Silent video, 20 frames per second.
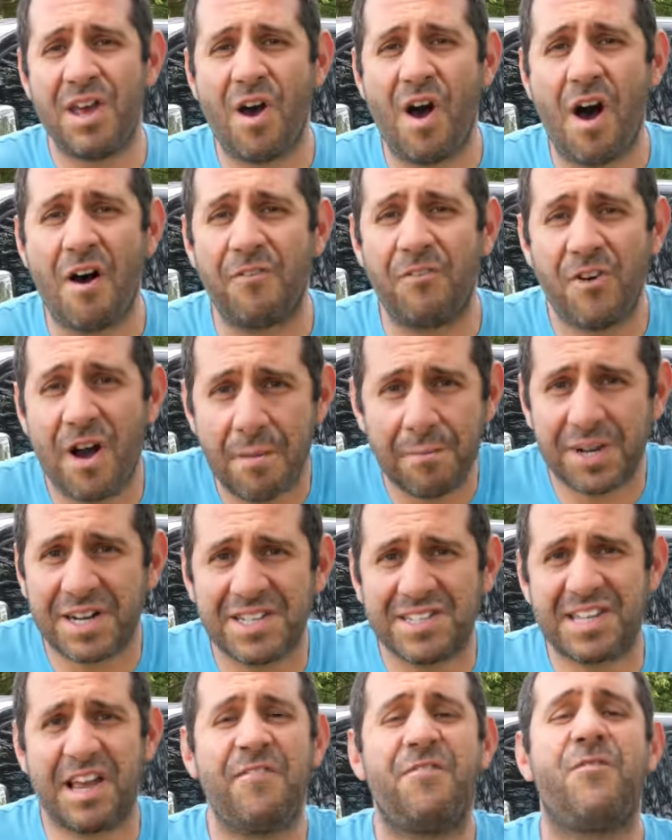the offer, I'm
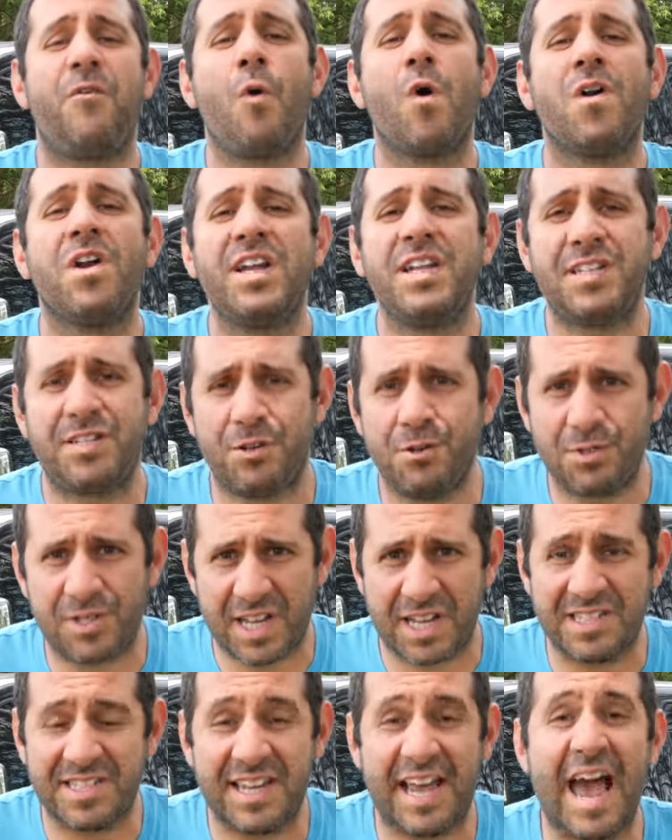gonna say 42
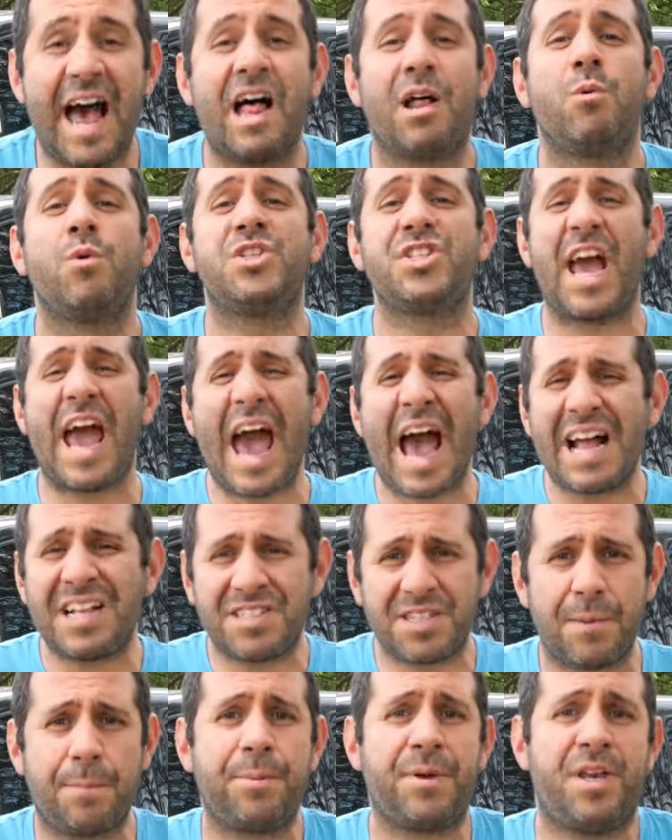cents a gallon, which
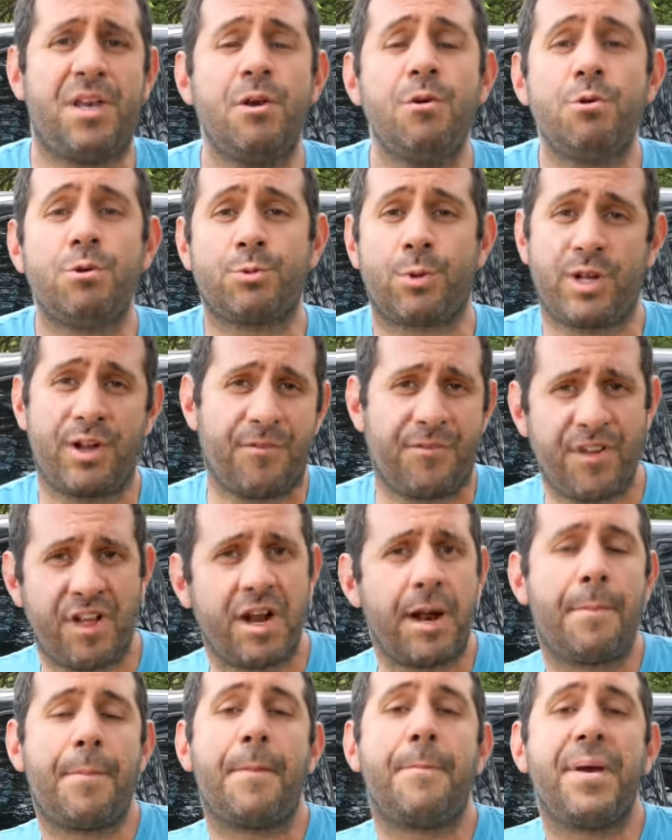adds up huge when you're
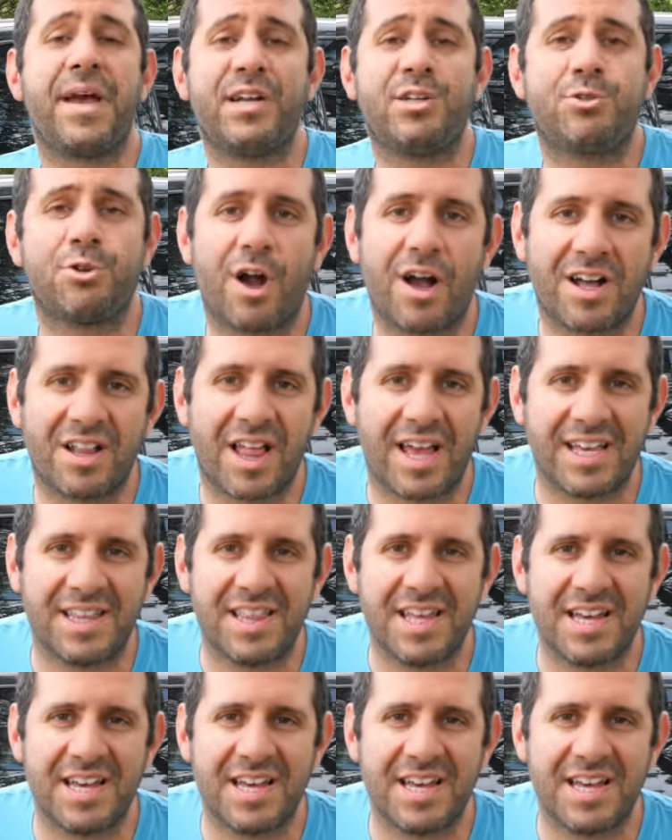filling up a big truck like